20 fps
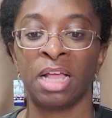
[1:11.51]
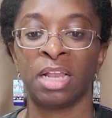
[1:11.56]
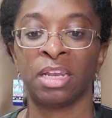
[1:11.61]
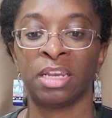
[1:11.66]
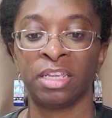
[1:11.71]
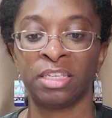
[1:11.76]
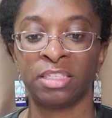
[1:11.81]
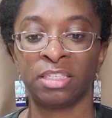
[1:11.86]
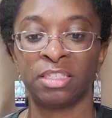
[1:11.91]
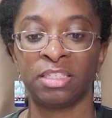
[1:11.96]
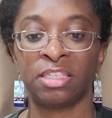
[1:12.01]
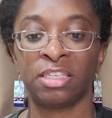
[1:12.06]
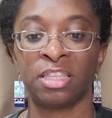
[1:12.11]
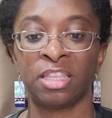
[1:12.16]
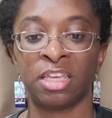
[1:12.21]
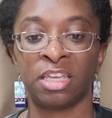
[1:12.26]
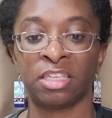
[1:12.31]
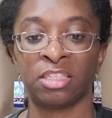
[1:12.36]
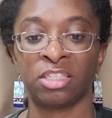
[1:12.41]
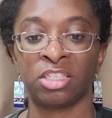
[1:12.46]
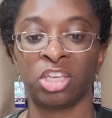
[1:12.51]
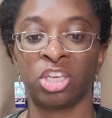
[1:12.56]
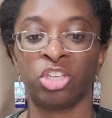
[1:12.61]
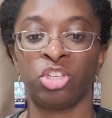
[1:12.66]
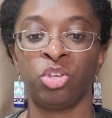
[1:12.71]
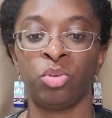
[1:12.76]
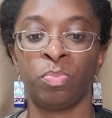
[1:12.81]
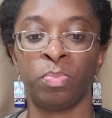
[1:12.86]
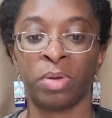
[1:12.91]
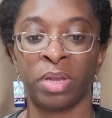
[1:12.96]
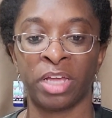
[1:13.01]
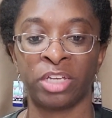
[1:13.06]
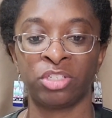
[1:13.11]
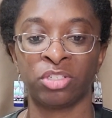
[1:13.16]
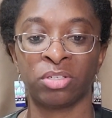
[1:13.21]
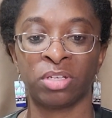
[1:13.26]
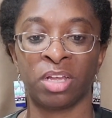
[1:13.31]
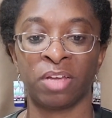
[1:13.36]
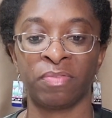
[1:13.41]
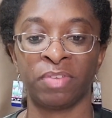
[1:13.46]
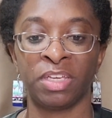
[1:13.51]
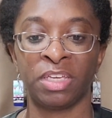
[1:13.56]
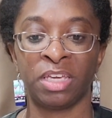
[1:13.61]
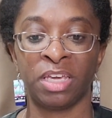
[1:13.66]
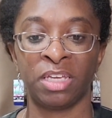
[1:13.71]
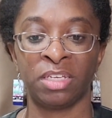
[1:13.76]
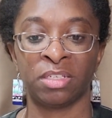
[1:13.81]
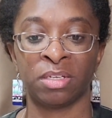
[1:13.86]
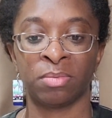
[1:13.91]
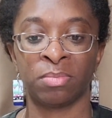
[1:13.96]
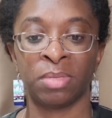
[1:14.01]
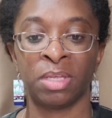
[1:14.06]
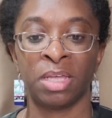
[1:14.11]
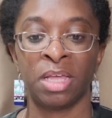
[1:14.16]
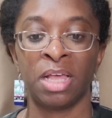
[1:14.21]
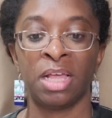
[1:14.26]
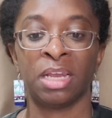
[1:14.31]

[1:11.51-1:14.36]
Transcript: Listen to this, you pleasure loving kingdom,